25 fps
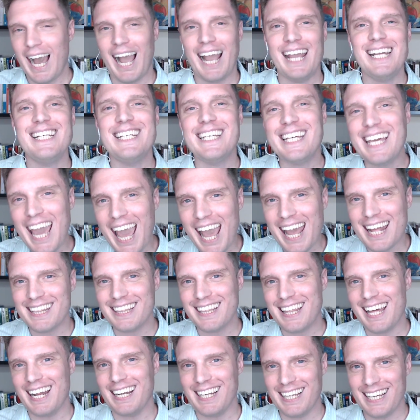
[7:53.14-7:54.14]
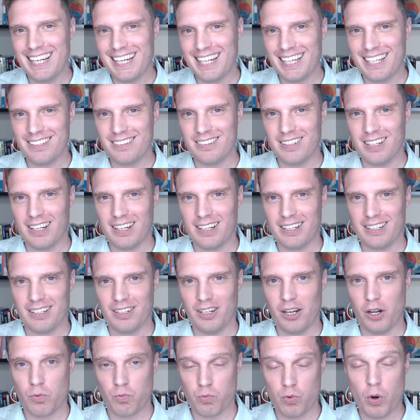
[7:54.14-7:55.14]
I get that it is a
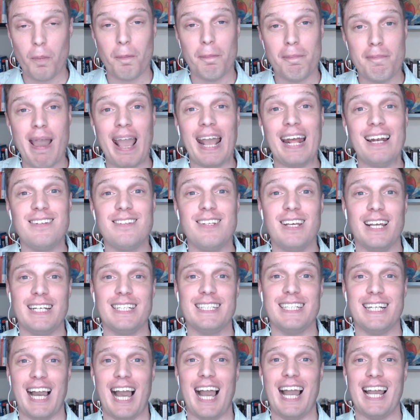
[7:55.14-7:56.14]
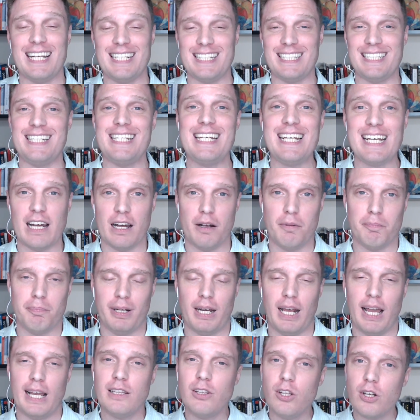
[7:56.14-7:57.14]
romantic idea,
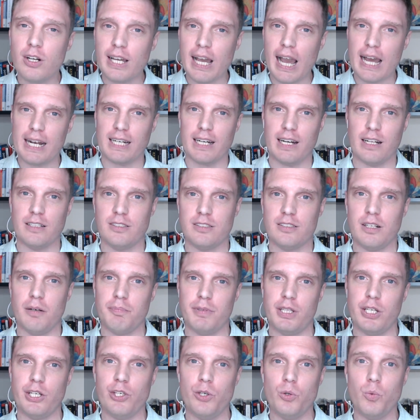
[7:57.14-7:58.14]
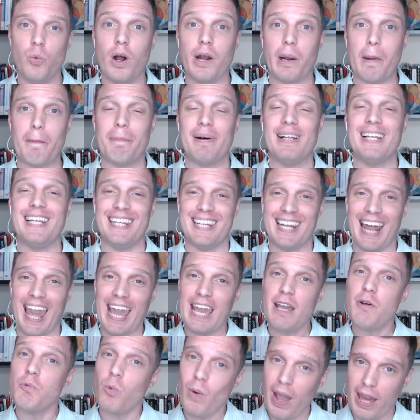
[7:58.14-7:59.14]
but I look at it as something you want to
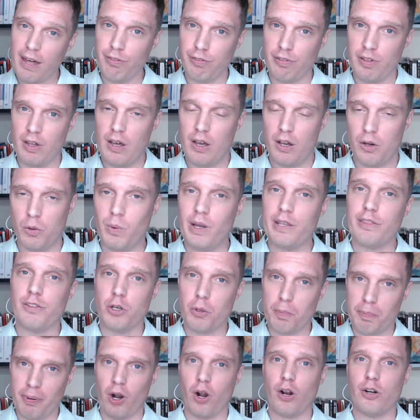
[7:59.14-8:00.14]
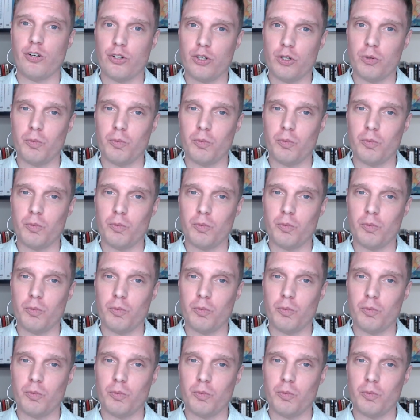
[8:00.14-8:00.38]
play with your partner